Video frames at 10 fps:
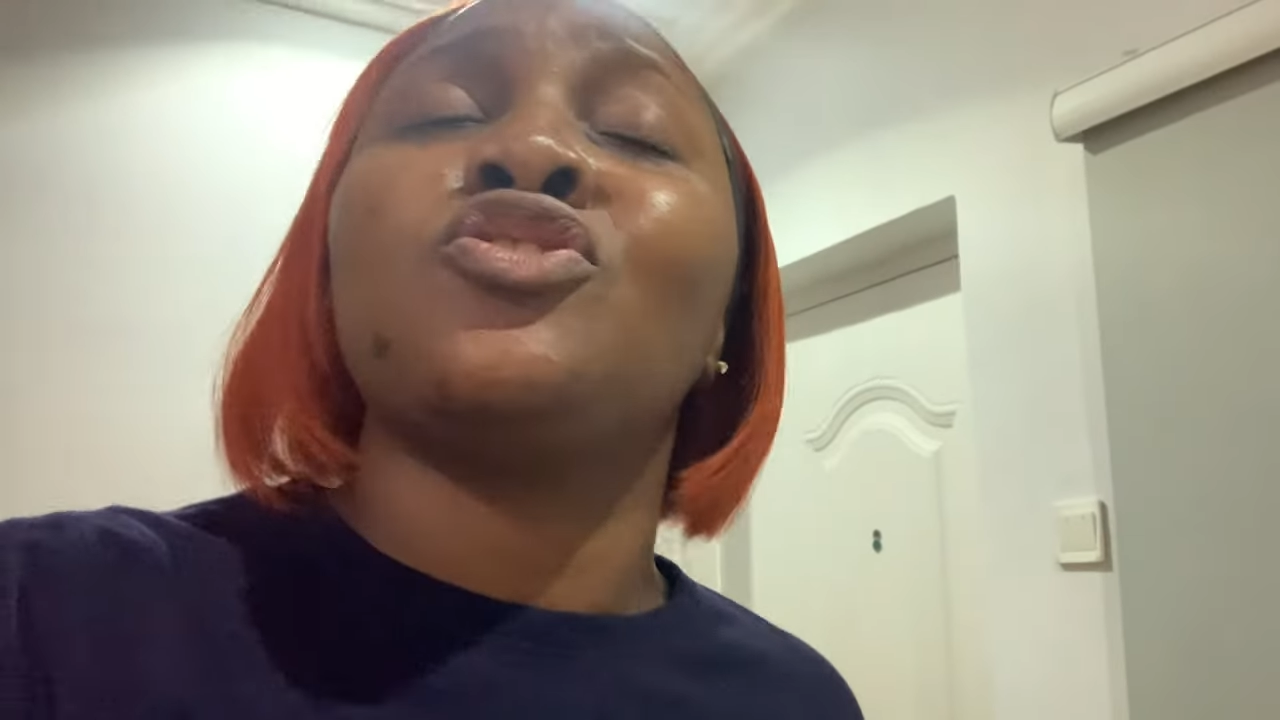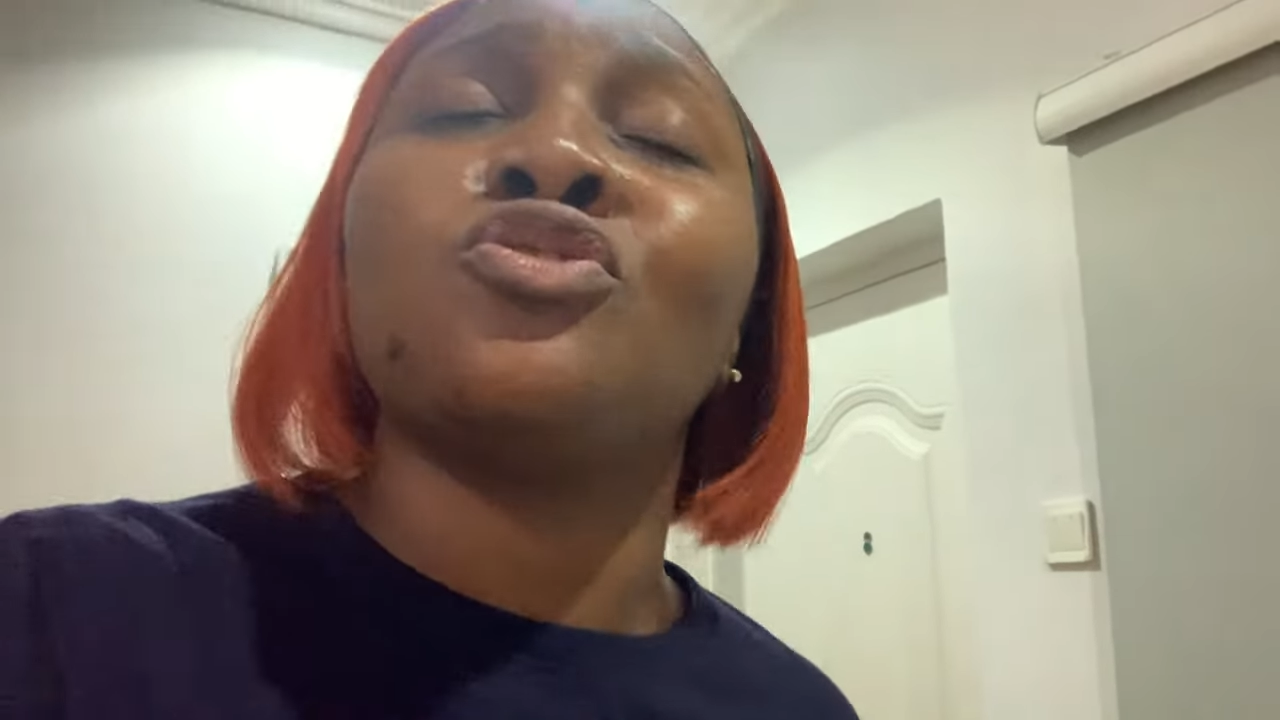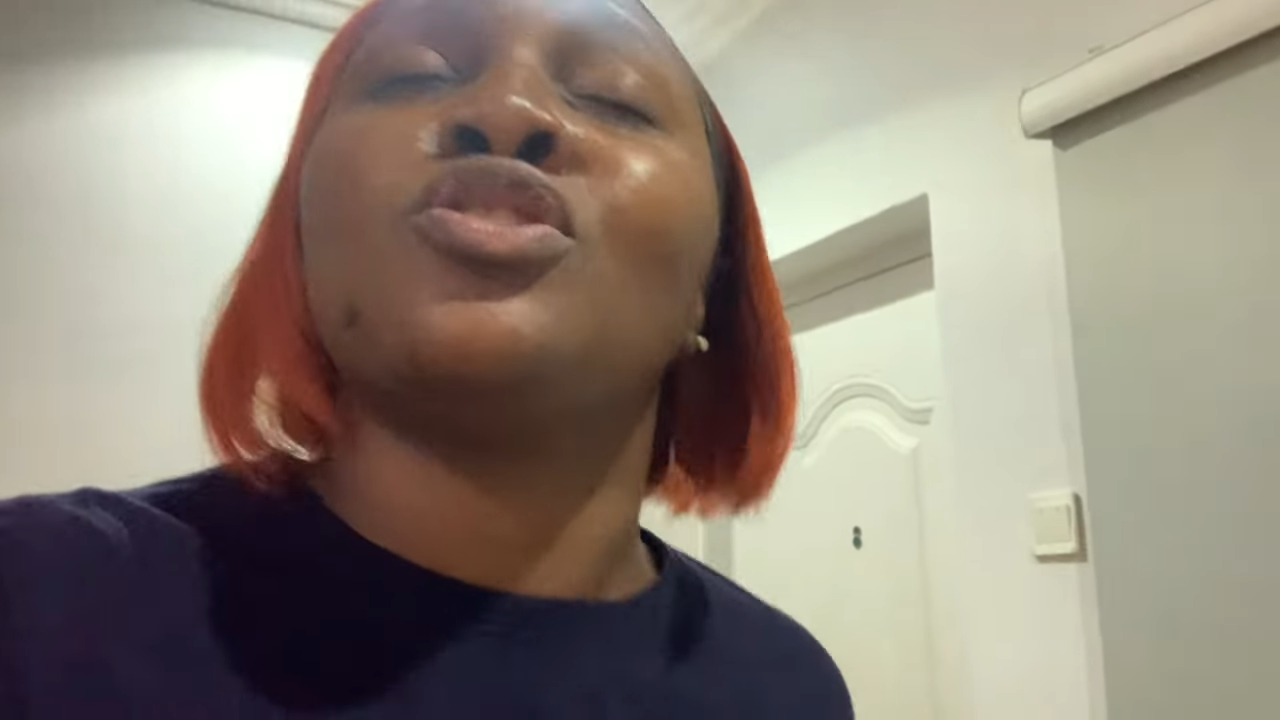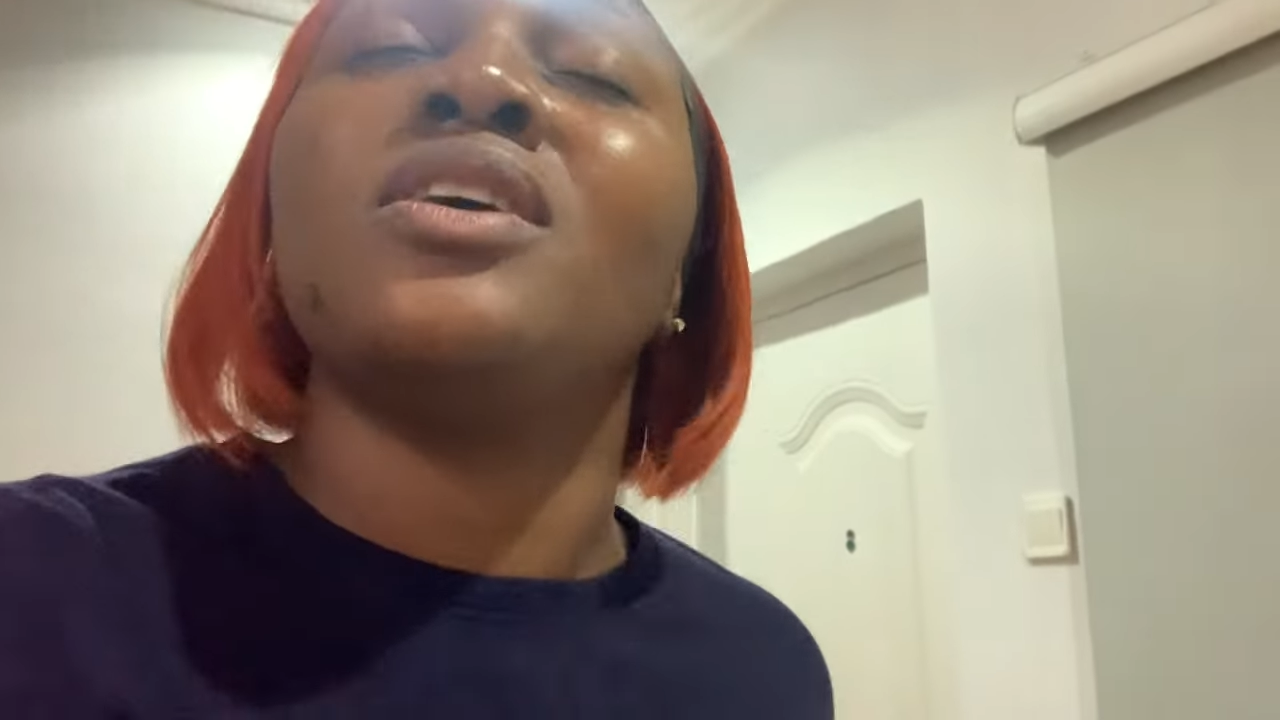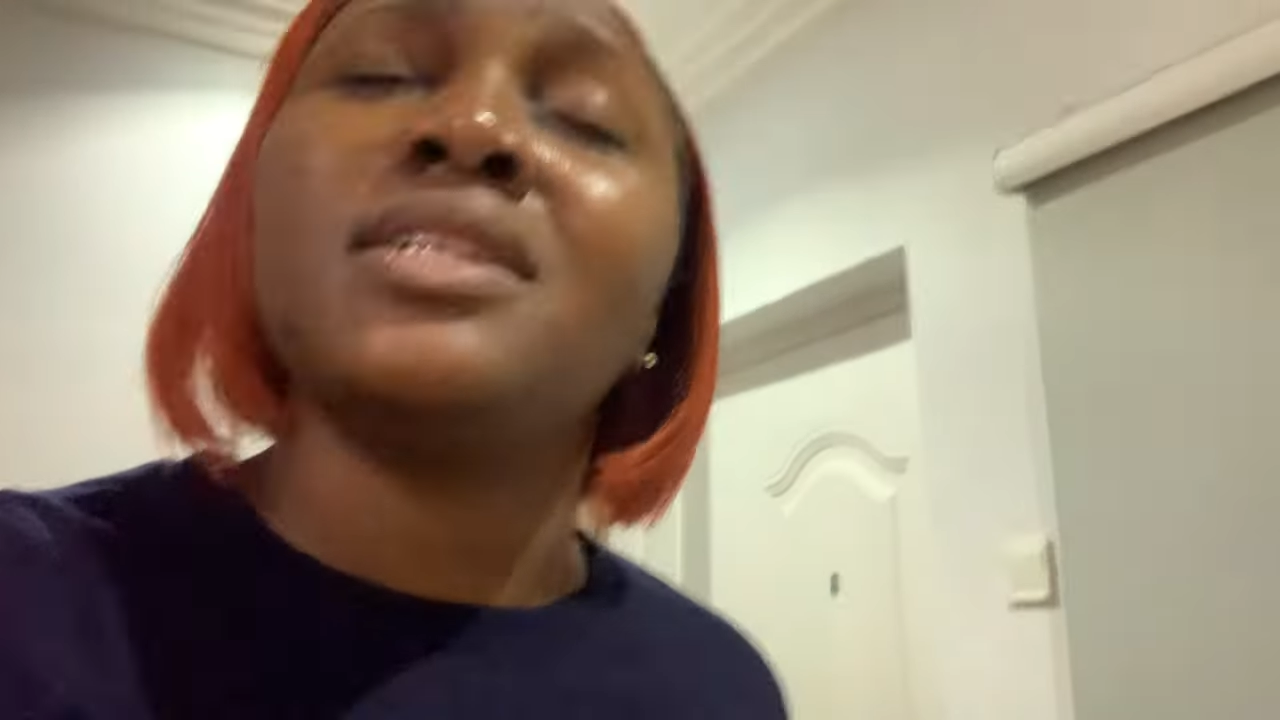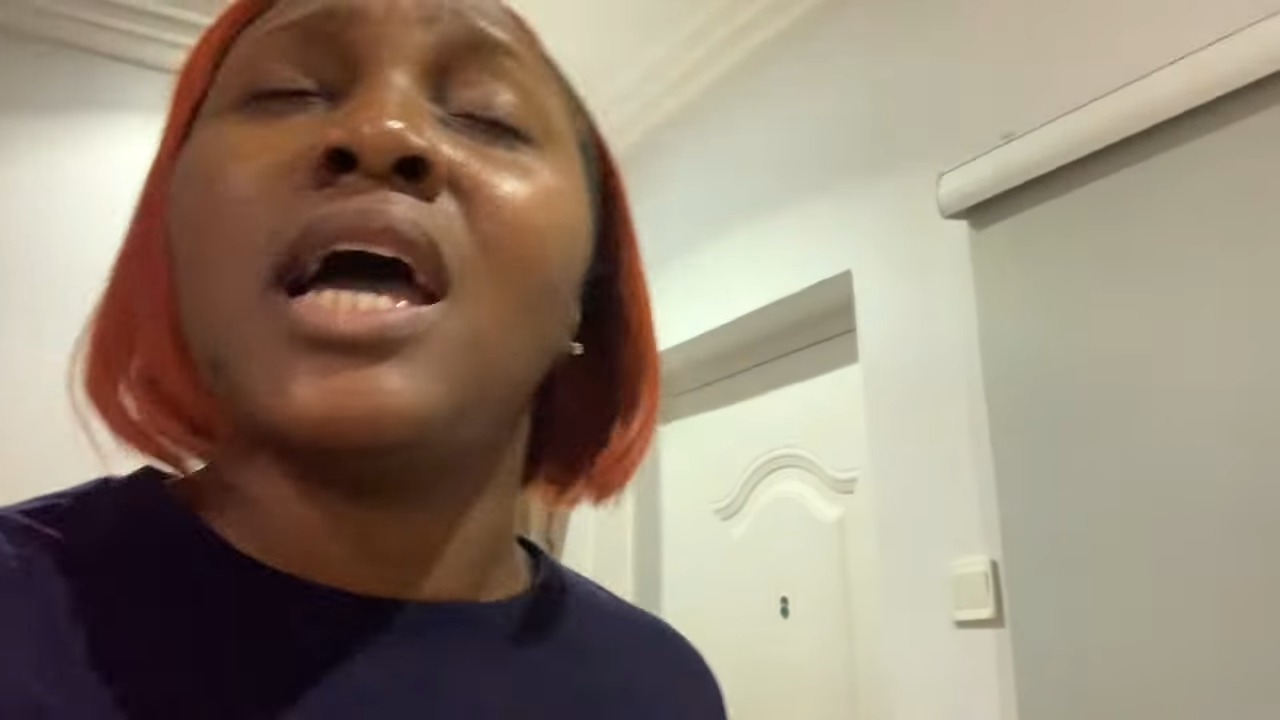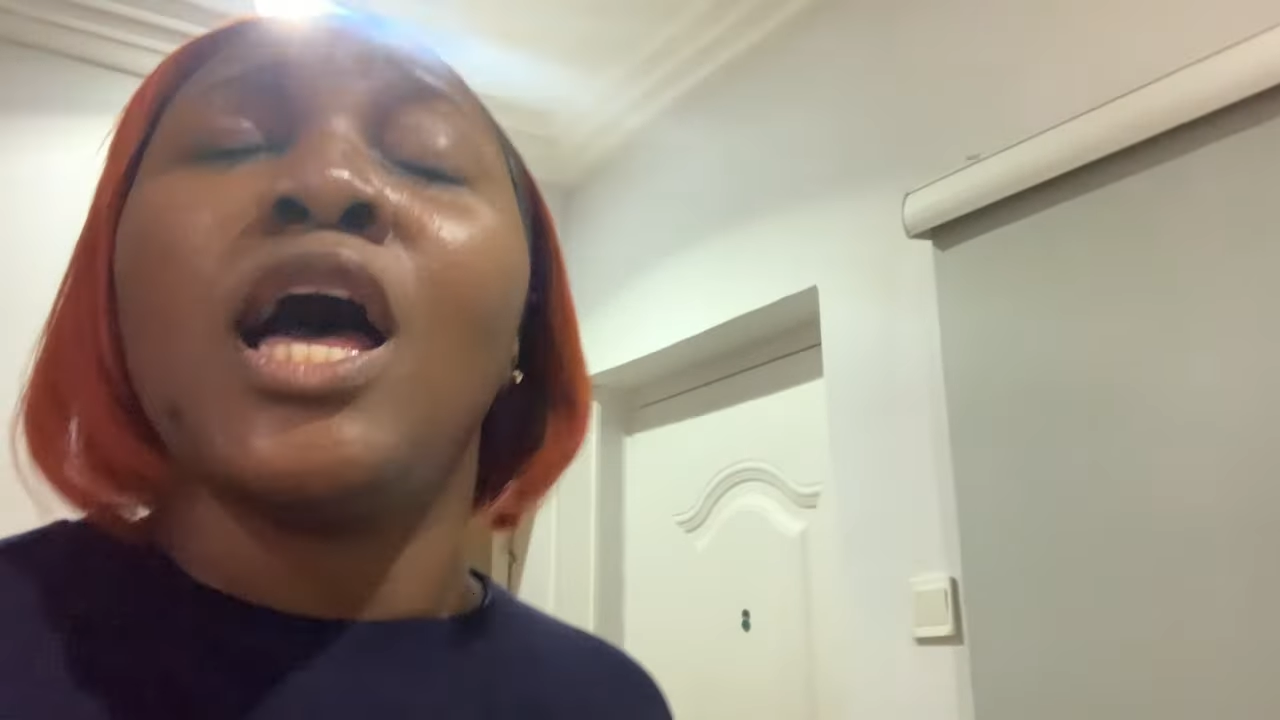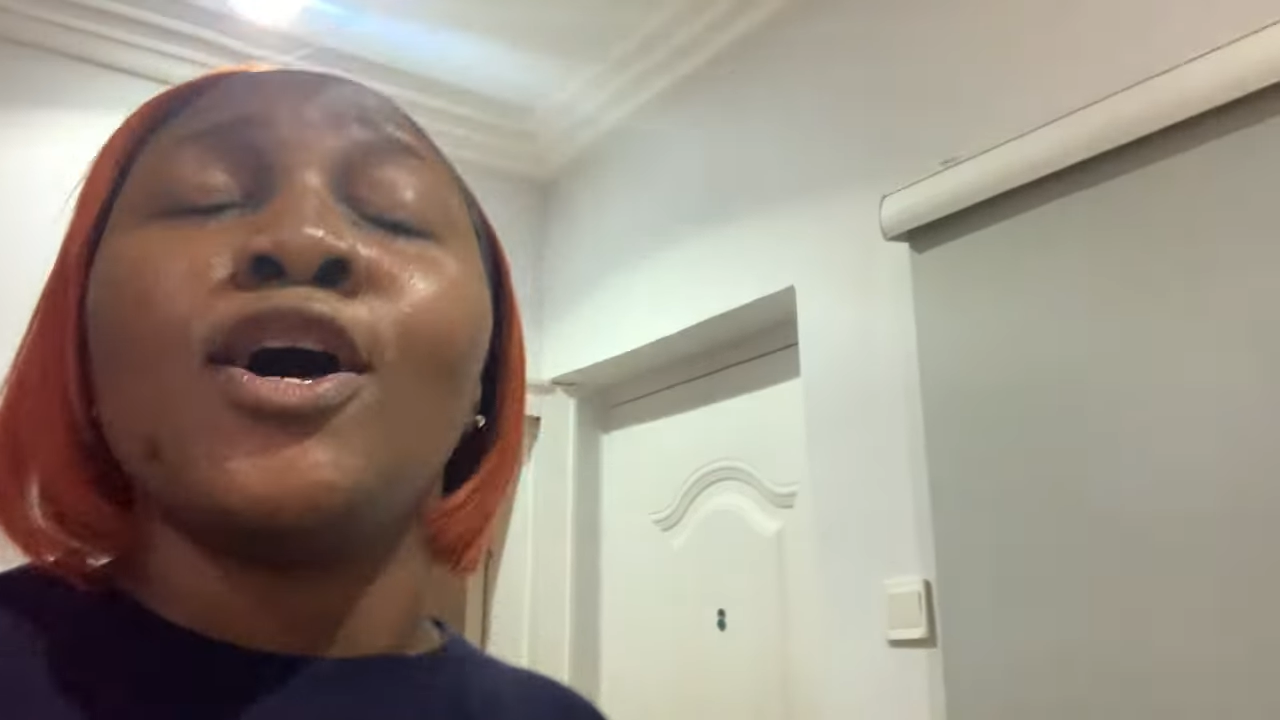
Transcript: to turn